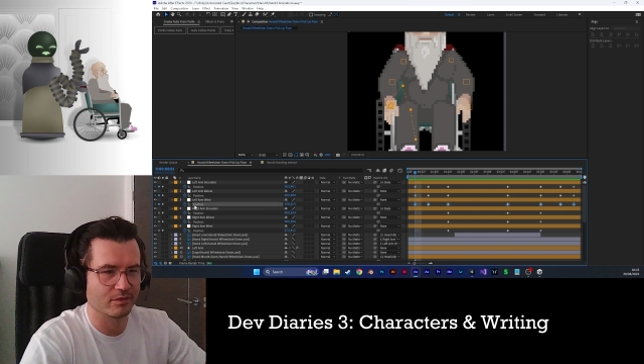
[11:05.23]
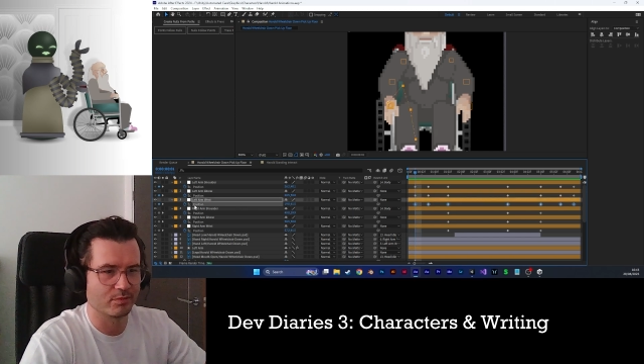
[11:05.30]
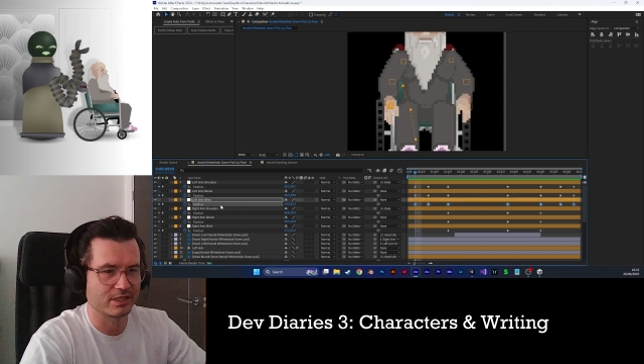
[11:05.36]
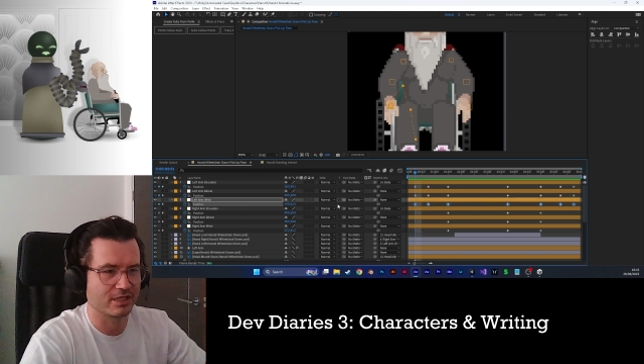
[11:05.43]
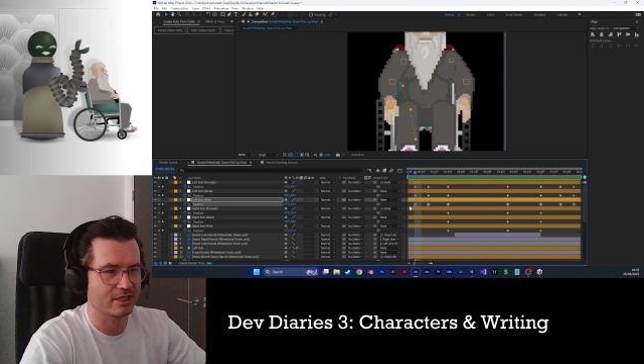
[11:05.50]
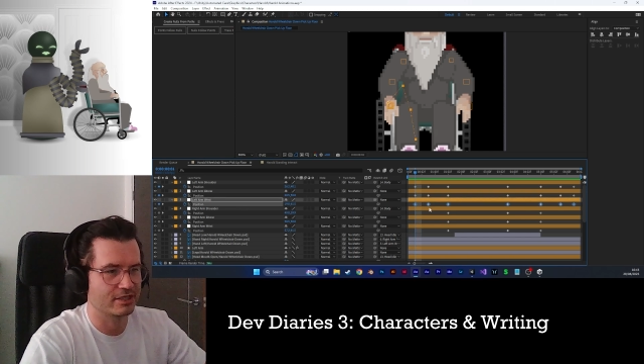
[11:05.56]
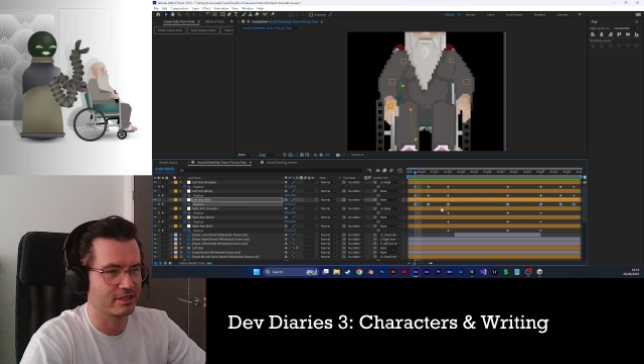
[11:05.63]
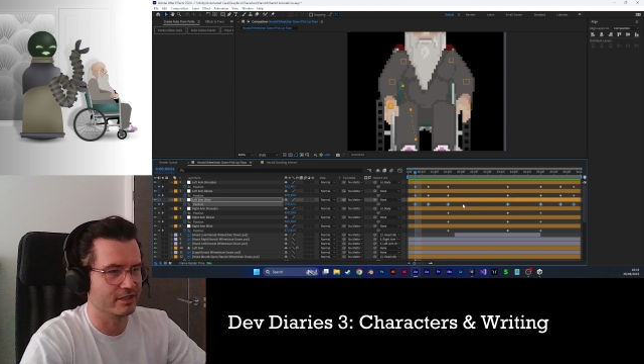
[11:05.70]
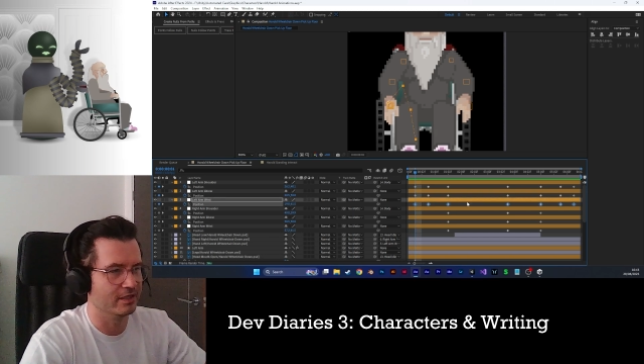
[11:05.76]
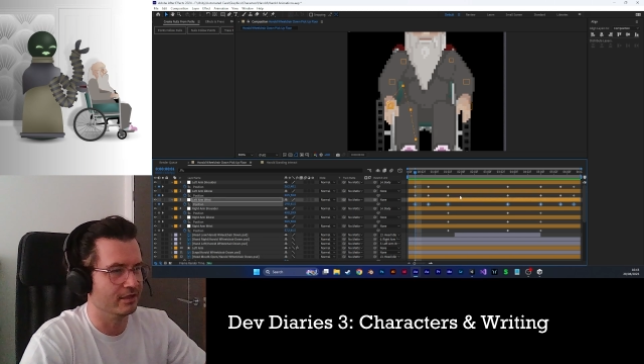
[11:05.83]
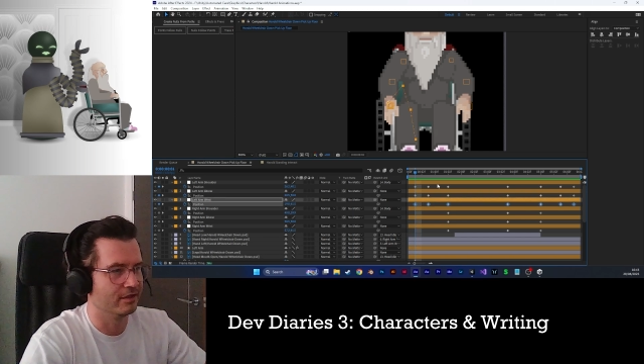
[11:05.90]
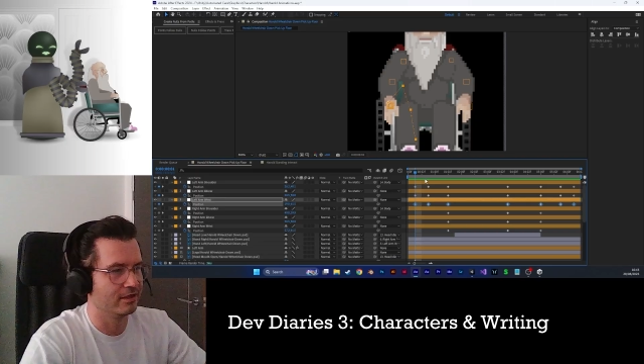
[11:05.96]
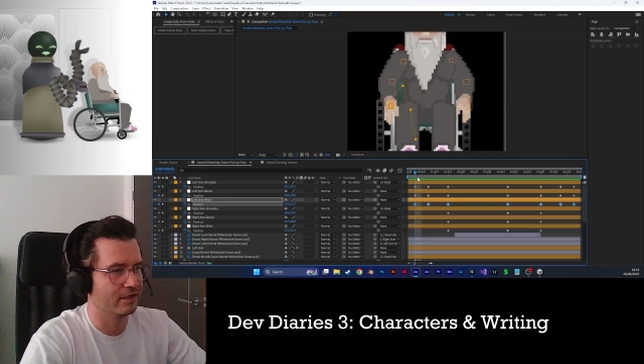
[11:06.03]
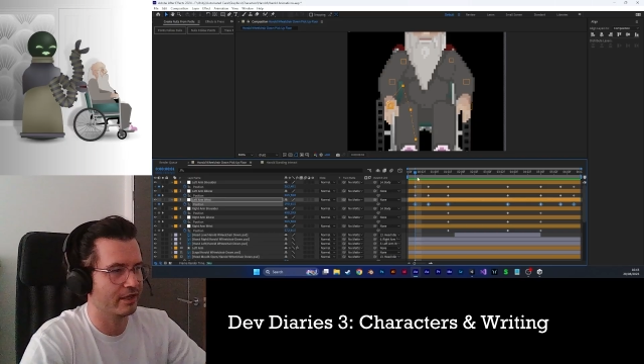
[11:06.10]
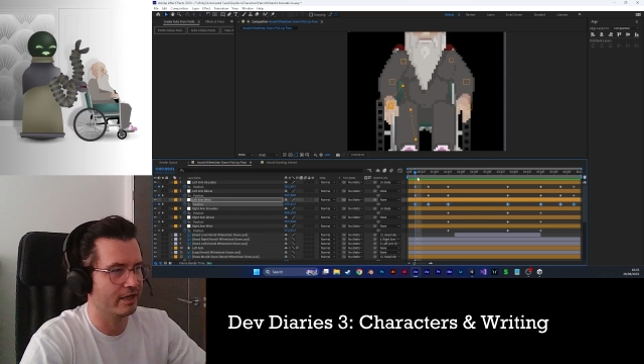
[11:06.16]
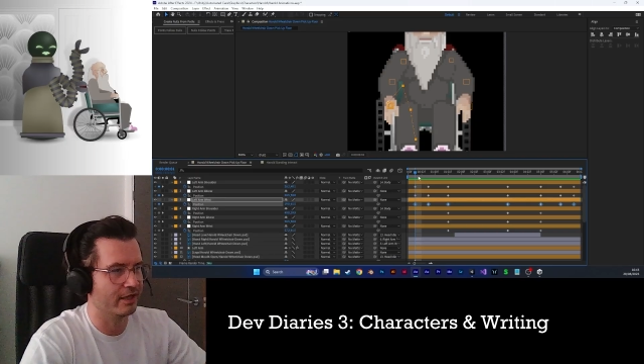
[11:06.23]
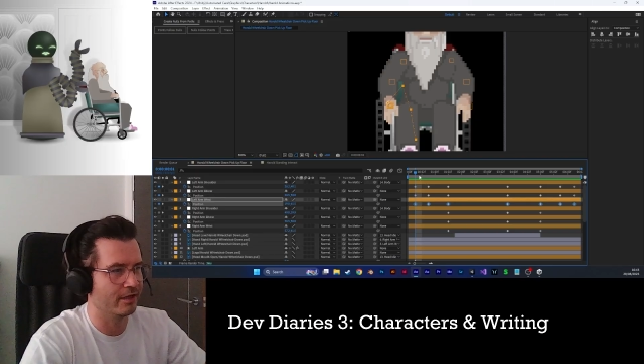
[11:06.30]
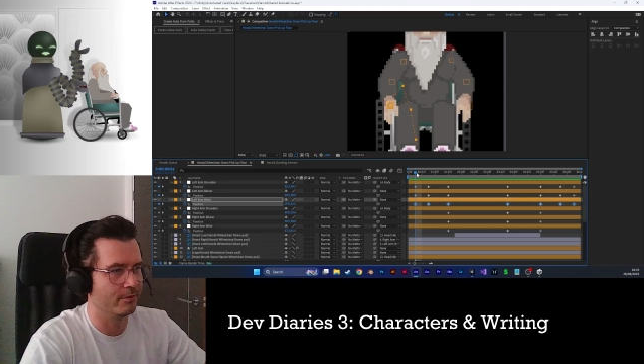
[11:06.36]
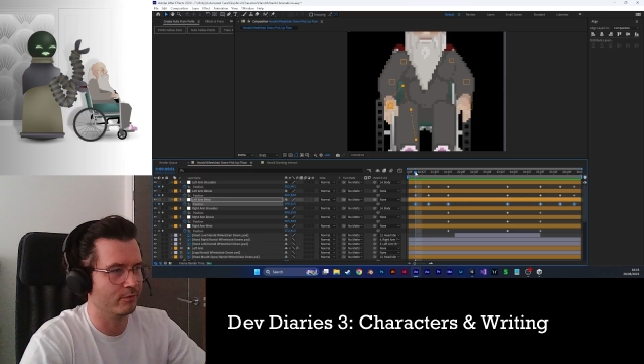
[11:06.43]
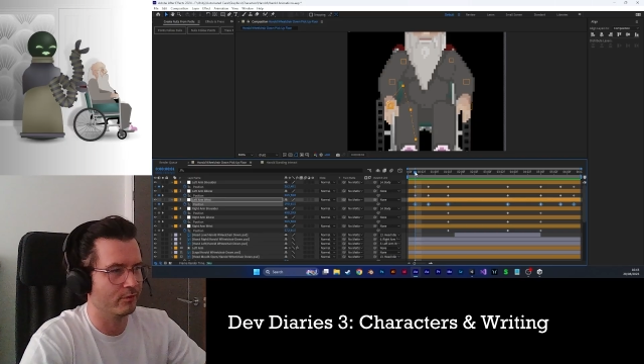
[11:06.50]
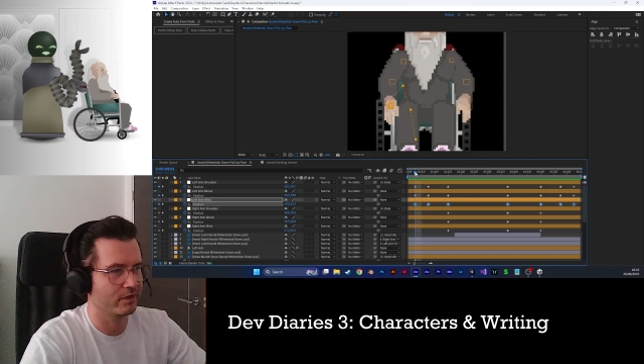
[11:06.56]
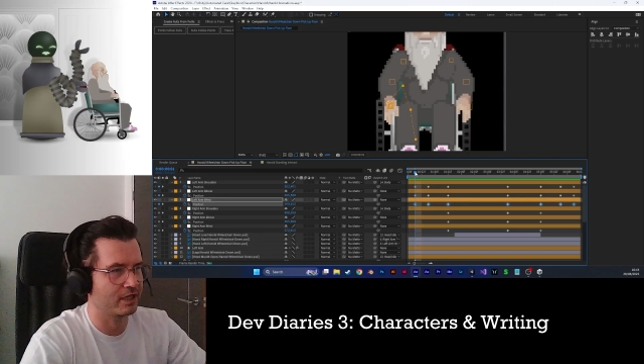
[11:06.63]
position
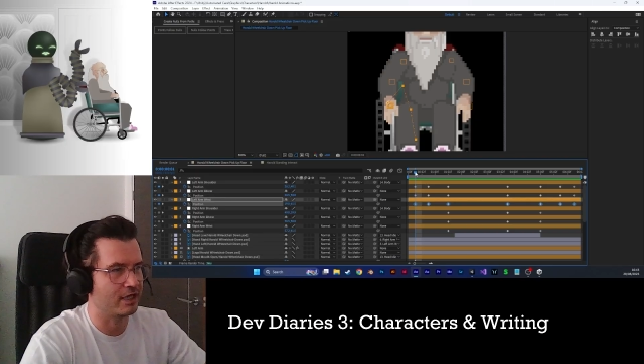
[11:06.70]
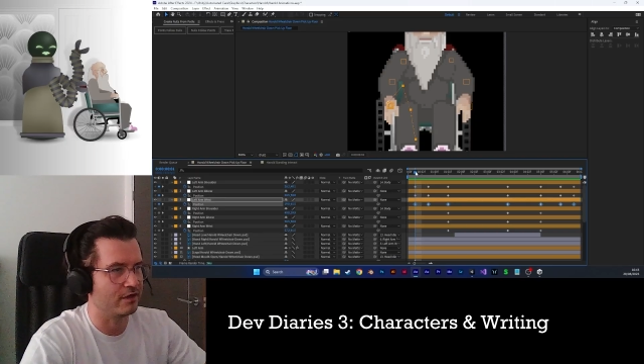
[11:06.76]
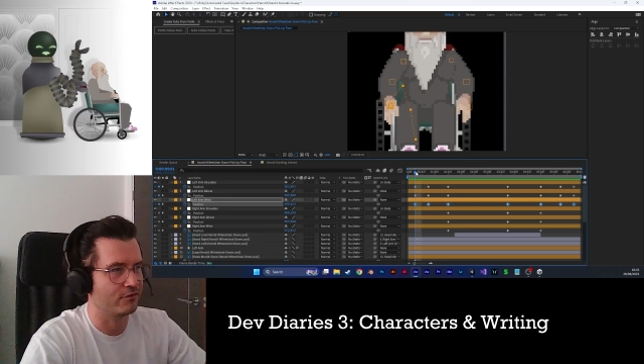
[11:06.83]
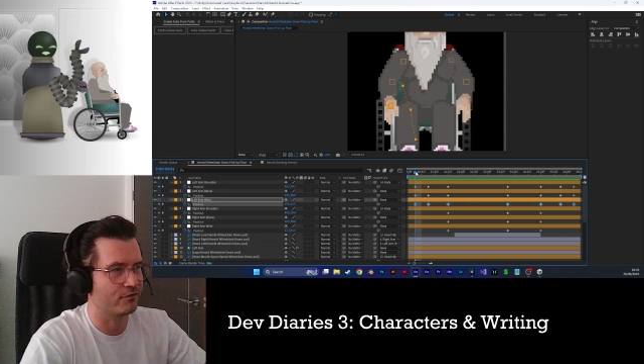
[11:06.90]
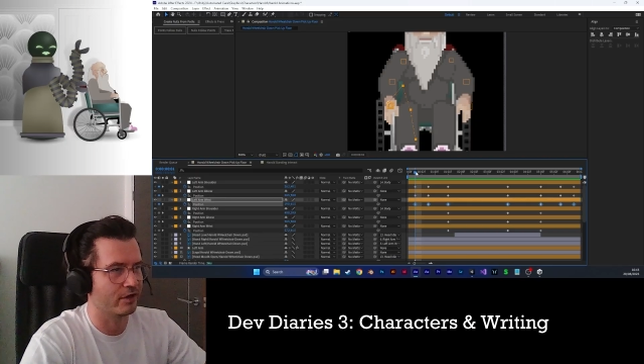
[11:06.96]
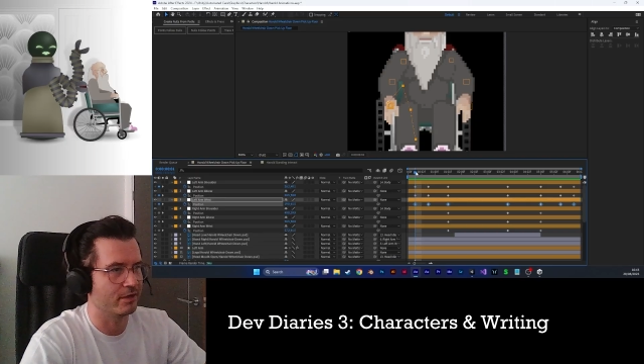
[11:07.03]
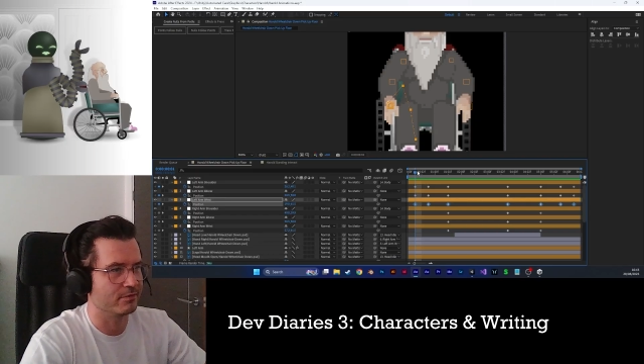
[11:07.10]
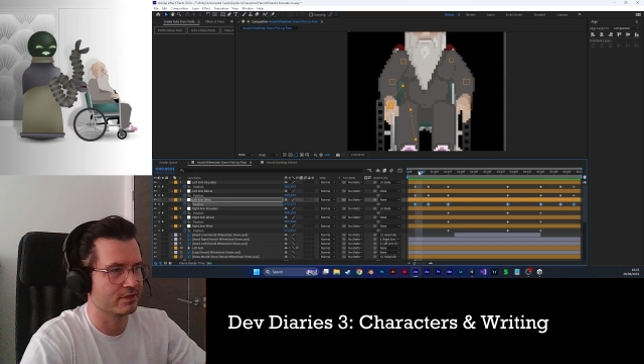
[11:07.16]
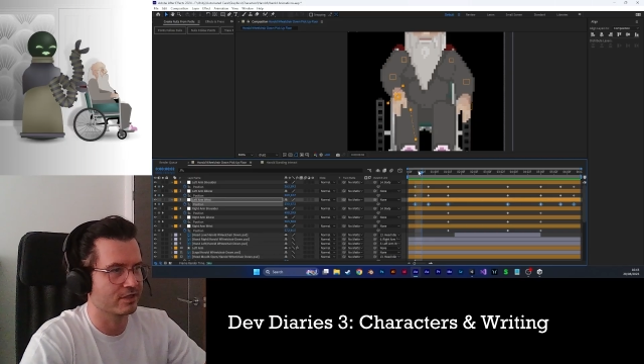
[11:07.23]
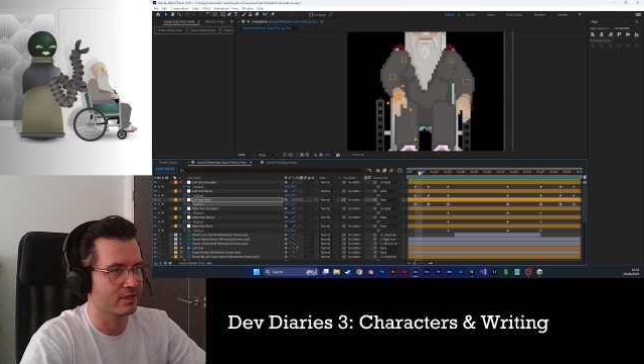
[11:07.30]
with keyframes.